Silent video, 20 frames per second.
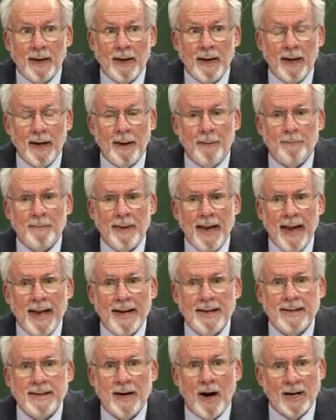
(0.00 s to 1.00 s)

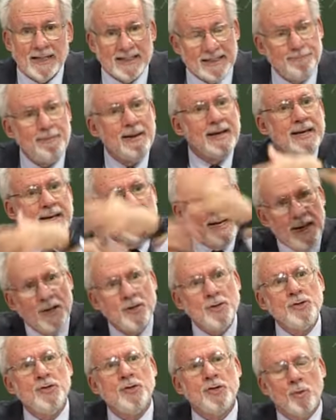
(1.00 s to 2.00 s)
and are speaking
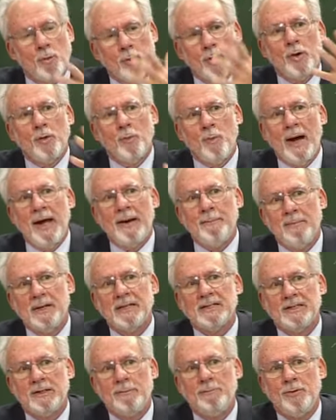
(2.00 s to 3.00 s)
into the worldwide
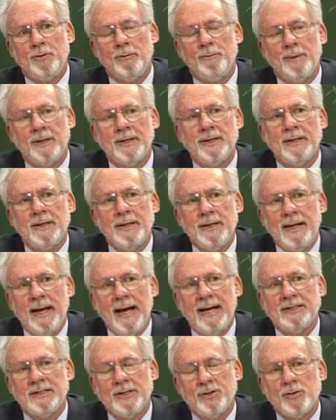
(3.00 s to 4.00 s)
Muslim movement
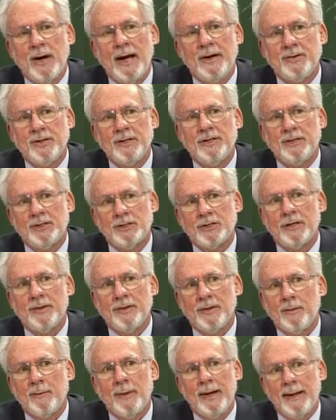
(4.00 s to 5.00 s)
as they try to
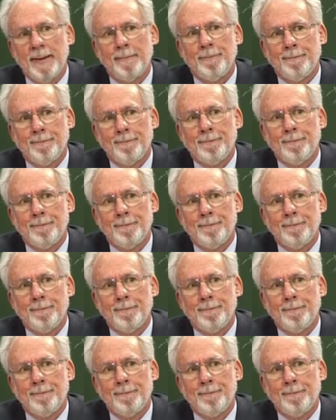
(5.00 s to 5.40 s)
discern the way.